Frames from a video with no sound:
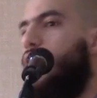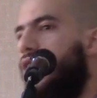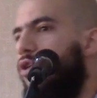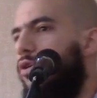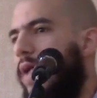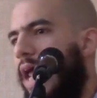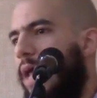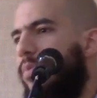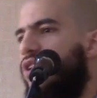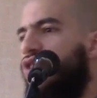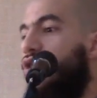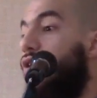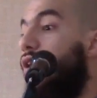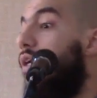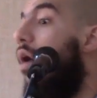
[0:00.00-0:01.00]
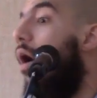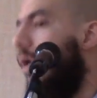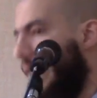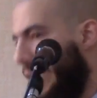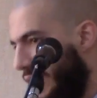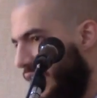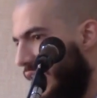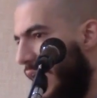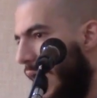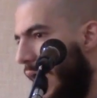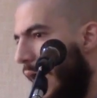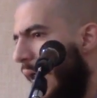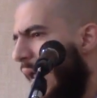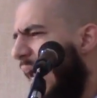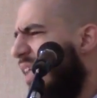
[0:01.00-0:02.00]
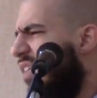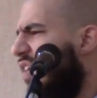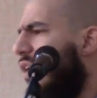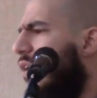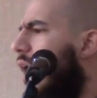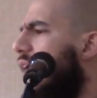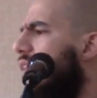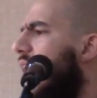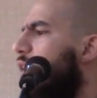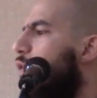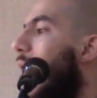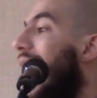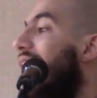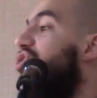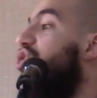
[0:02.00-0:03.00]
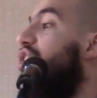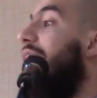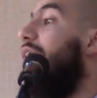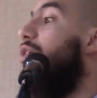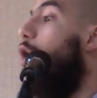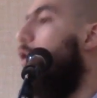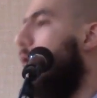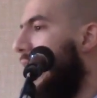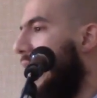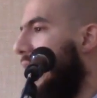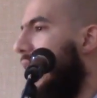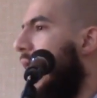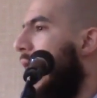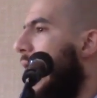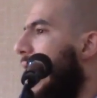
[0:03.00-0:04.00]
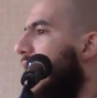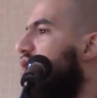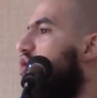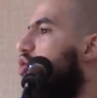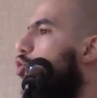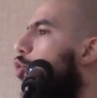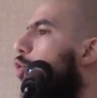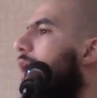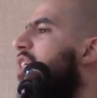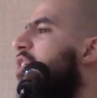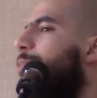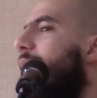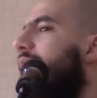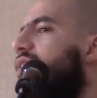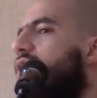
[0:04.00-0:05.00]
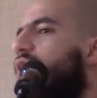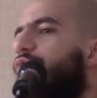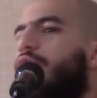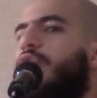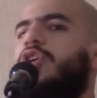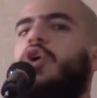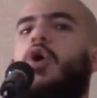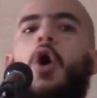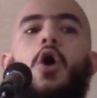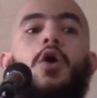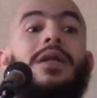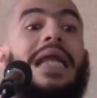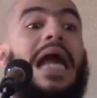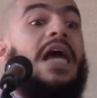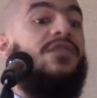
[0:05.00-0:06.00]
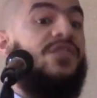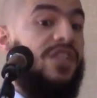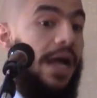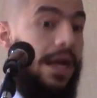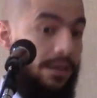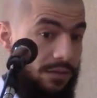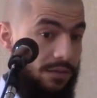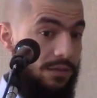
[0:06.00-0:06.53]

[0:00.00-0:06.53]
with your neighbors or your colleagues, it's a car that you actually don't need. It's too expensive for your own lifestyle.